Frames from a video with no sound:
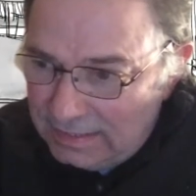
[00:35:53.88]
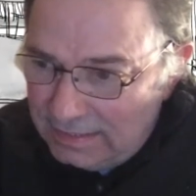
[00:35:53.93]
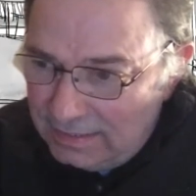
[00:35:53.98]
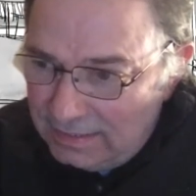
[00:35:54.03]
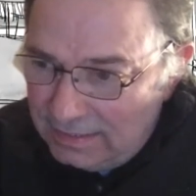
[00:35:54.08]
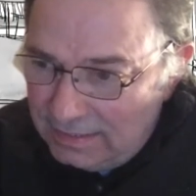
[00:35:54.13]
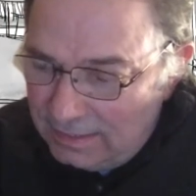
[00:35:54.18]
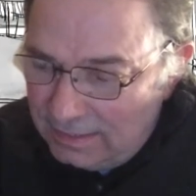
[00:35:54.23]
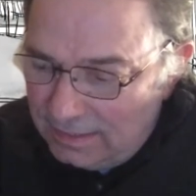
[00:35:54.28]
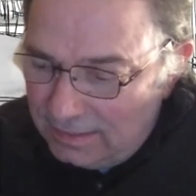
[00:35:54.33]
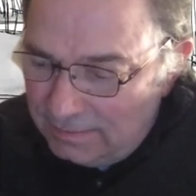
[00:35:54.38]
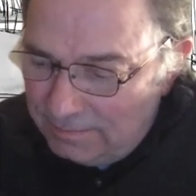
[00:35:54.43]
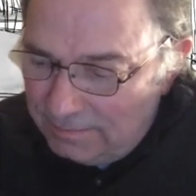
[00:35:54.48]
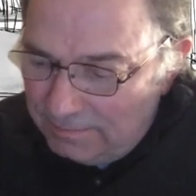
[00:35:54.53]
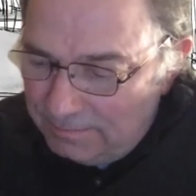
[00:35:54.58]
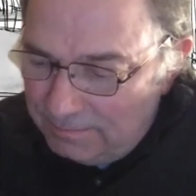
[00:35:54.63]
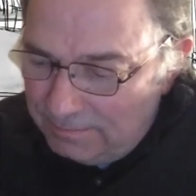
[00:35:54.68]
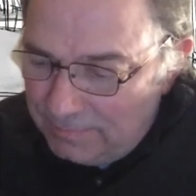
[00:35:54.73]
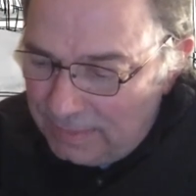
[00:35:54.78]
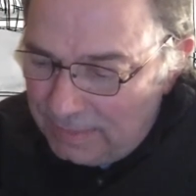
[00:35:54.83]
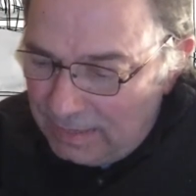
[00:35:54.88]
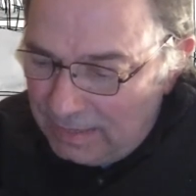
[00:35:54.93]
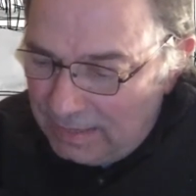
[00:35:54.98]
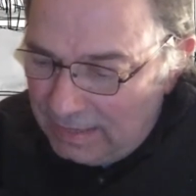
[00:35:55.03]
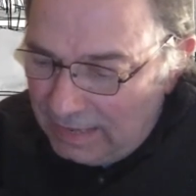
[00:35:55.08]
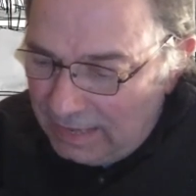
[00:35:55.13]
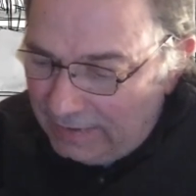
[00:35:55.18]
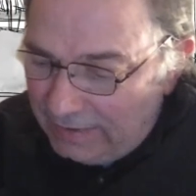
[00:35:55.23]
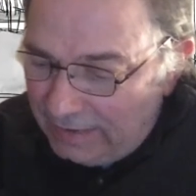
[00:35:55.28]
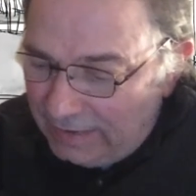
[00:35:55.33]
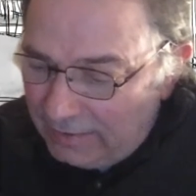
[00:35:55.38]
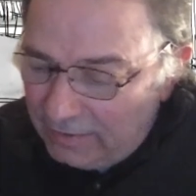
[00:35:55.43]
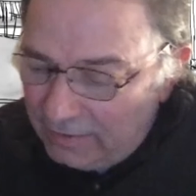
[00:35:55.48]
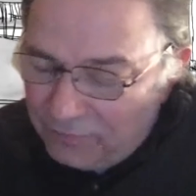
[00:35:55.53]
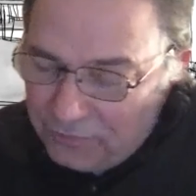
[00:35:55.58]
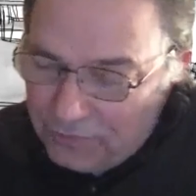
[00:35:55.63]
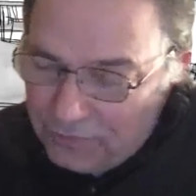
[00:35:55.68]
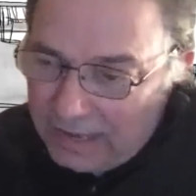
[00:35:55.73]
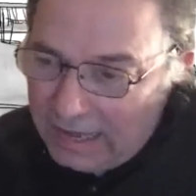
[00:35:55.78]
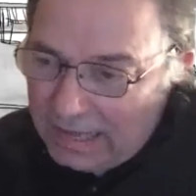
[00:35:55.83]
And the other
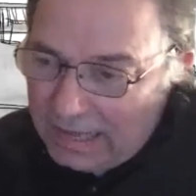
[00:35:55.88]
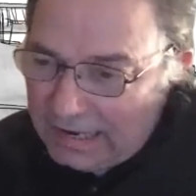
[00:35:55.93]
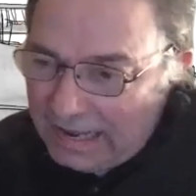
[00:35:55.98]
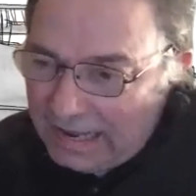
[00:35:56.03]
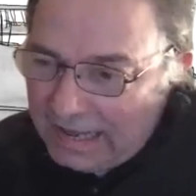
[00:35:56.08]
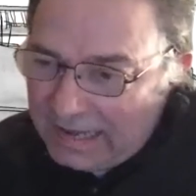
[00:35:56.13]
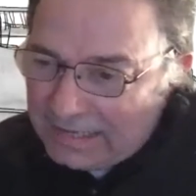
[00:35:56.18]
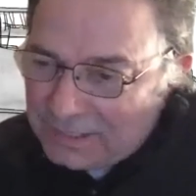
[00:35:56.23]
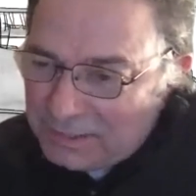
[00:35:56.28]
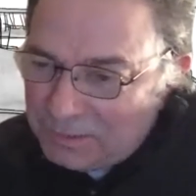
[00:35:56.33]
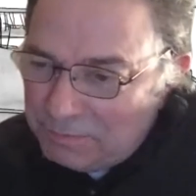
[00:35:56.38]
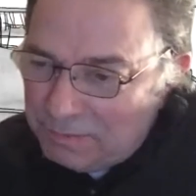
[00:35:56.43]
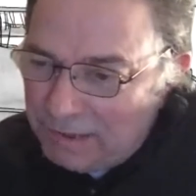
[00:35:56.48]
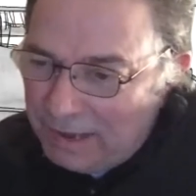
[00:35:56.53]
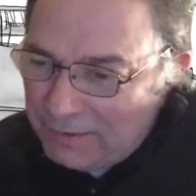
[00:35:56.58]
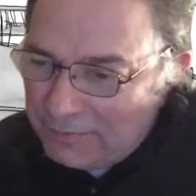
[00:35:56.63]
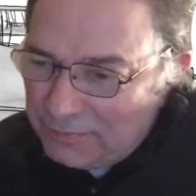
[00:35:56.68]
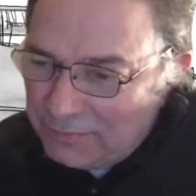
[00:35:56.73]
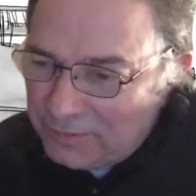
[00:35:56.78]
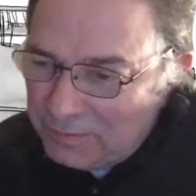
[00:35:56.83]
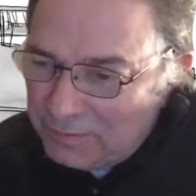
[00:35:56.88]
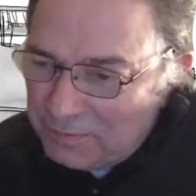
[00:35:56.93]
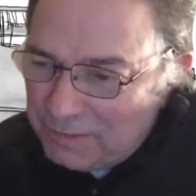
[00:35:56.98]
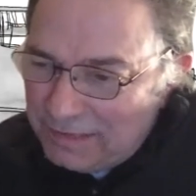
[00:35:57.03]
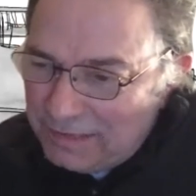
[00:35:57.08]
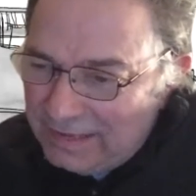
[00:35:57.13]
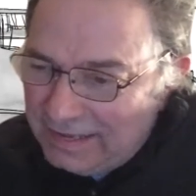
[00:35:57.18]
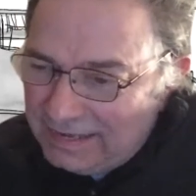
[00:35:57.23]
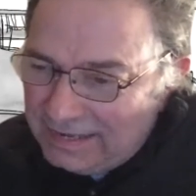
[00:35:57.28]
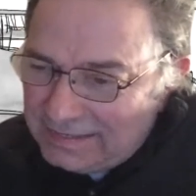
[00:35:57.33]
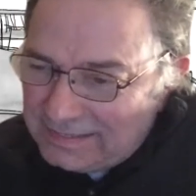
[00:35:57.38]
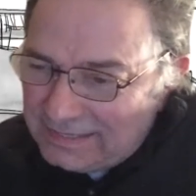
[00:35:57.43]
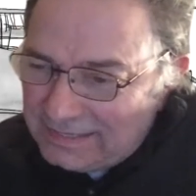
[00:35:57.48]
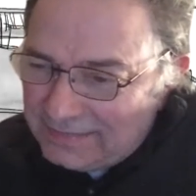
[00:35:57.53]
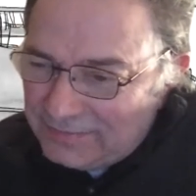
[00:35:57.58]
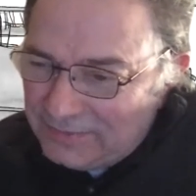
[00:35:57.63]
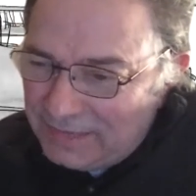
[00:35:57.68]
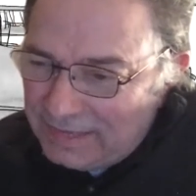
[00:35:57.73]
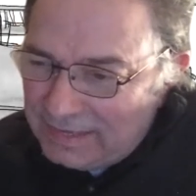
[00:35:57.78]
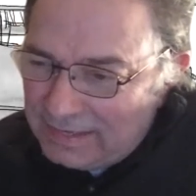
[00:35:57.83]
thing I liked about them is
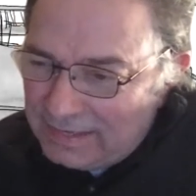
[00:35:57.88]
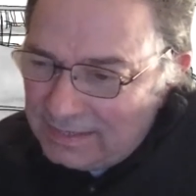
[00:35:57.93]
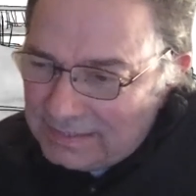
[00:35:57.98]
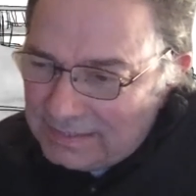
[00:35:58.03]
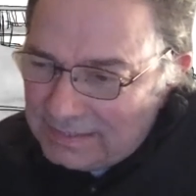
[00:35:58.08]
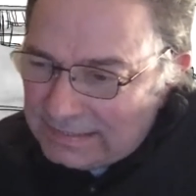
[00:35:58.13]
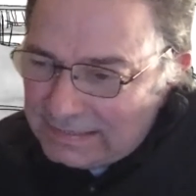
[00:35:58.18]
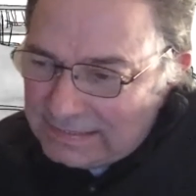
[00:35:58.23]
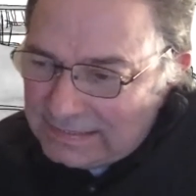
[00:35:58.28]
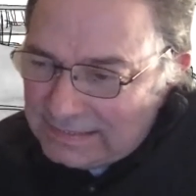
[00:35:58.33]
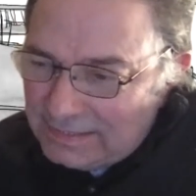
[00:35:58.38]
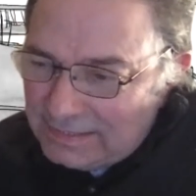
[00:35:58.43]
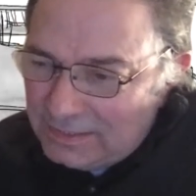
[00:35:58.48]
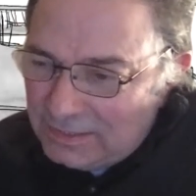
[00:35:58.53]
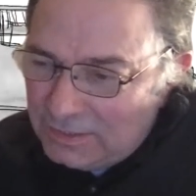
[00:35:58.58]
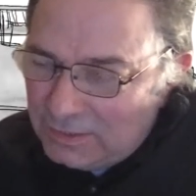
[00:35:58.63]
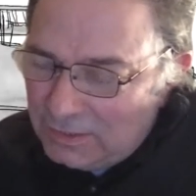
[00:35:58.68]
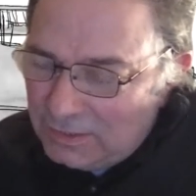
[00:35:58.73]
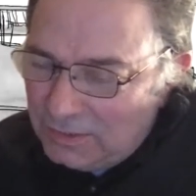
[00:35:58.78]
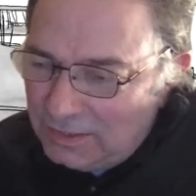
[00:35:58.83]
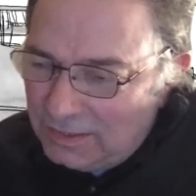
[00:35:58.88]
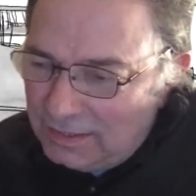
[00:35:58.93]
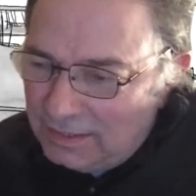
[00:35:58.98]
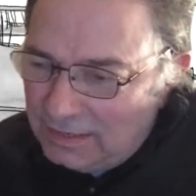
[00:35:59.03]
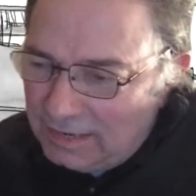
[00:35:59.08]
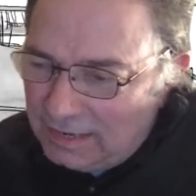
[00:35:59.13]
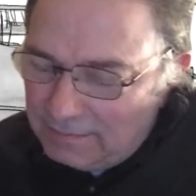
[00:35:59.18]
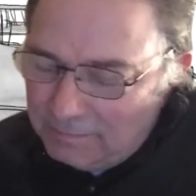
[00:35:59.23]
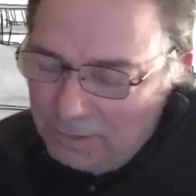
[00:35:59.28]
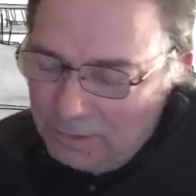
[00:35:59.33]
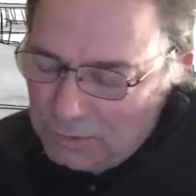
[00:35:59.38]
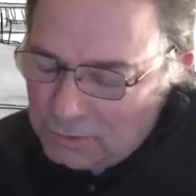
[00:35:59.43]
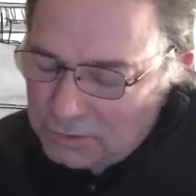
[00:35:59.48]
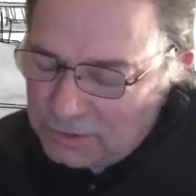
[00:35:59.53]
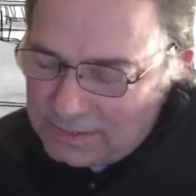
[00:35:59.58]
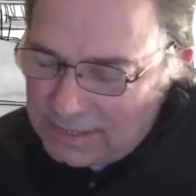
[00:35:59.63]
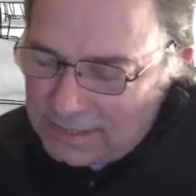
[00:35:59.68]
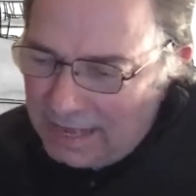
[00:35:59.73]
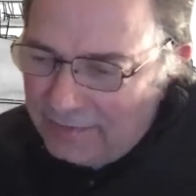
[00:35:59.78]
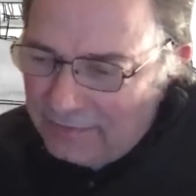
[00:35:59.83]
that they didn't, like
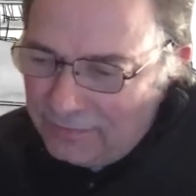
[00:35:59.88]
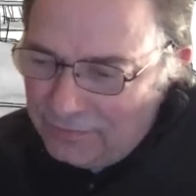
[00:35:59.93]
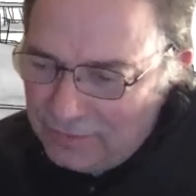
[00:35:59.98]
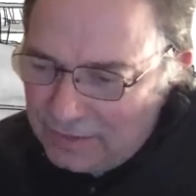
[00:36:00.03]
most ethnic